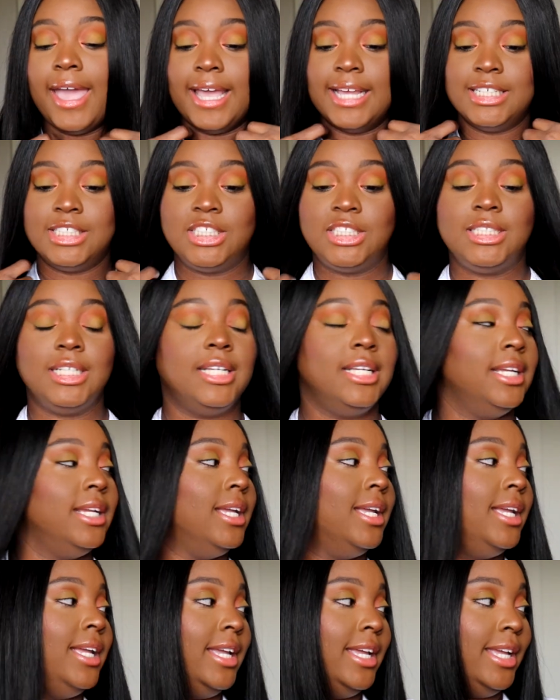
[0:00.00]
and
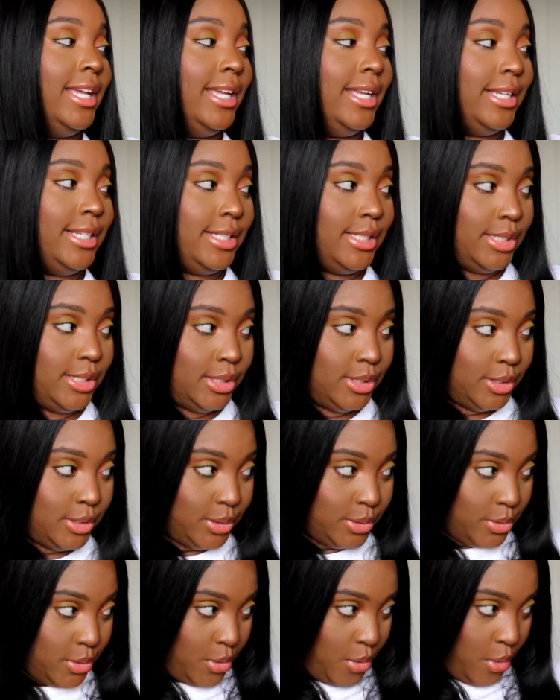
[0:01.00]
she
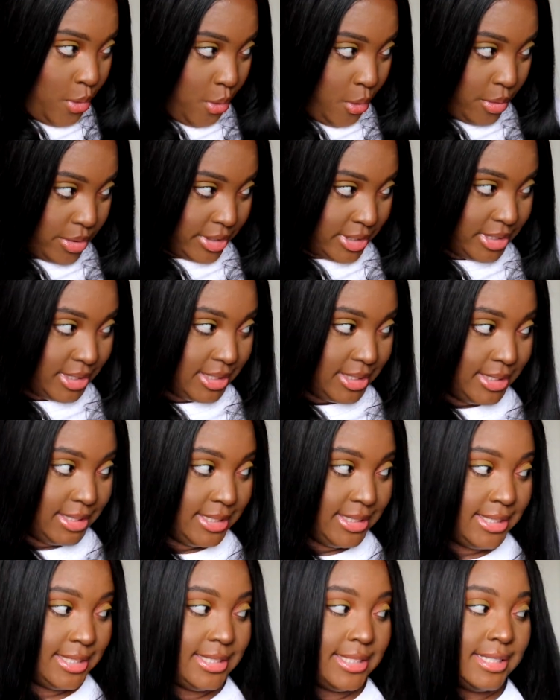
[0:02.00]
is
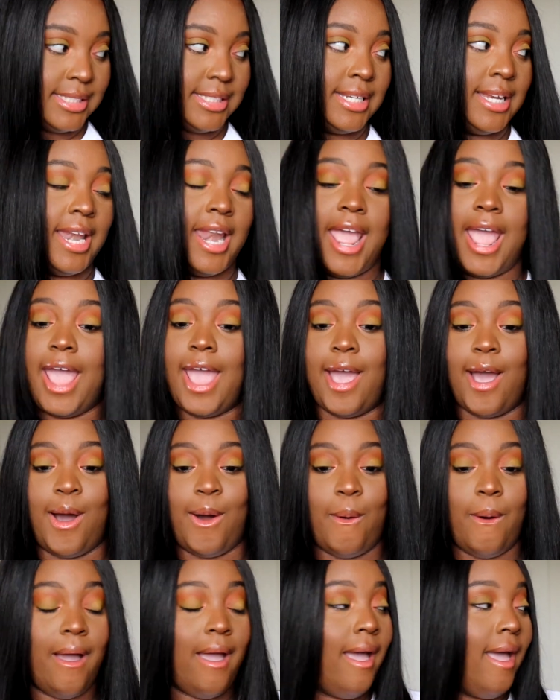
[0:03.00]
gorgeous
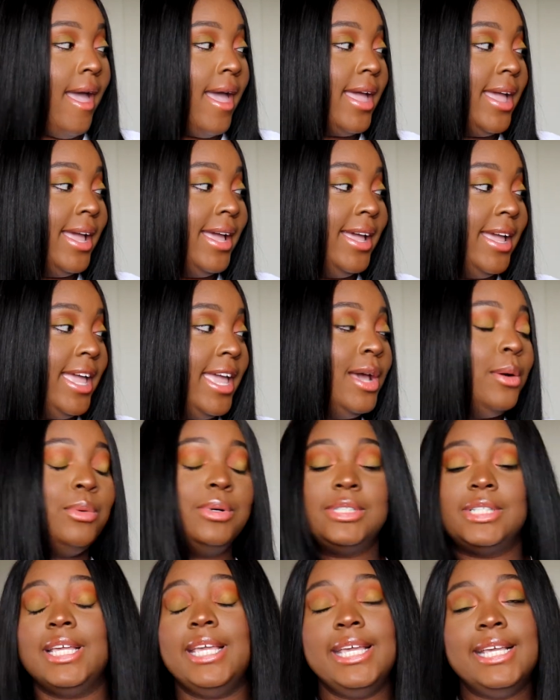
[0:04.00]
now it
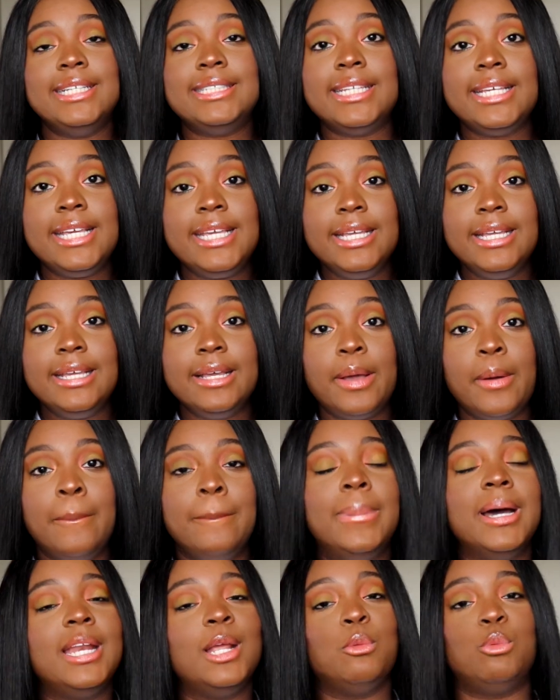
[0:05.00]
was easy
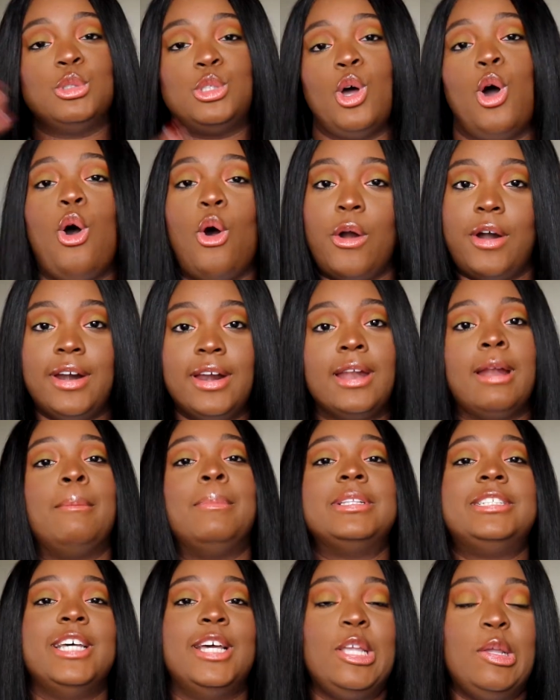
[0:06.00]
but it was hard and
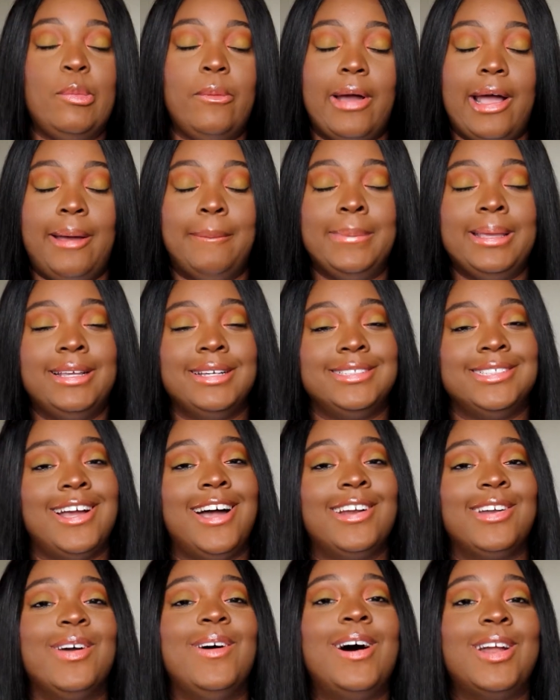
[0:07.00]
I'm gonna tell you why because
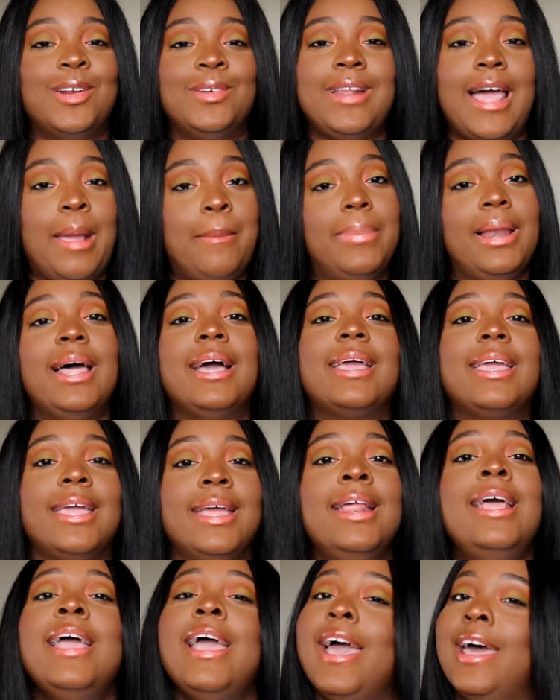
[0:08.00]
y'all know I don't like
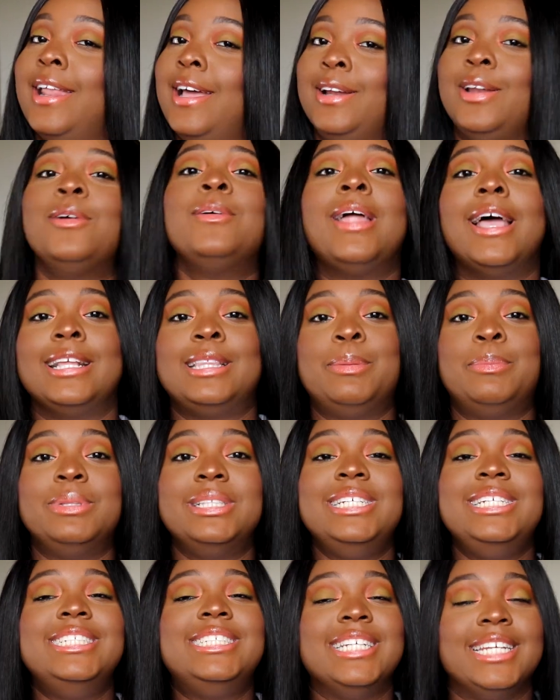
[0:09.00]
plucking and I don't like the
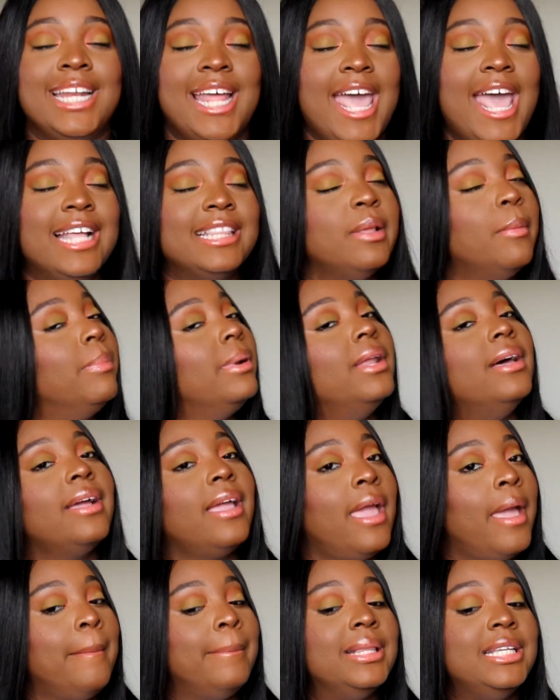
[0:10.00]
bleach and I had to
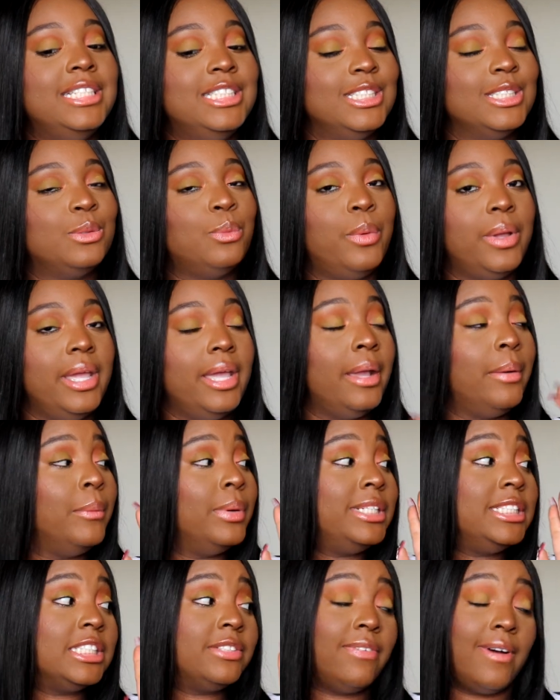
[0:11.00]
plug in bleach's wig
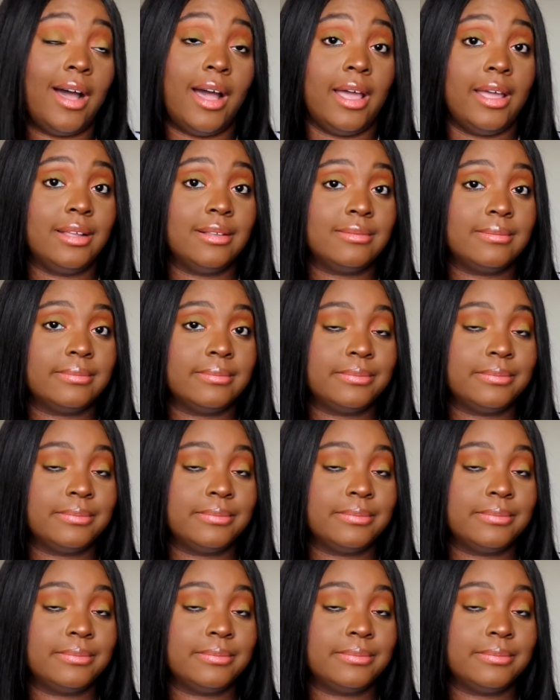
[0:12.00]
which is fine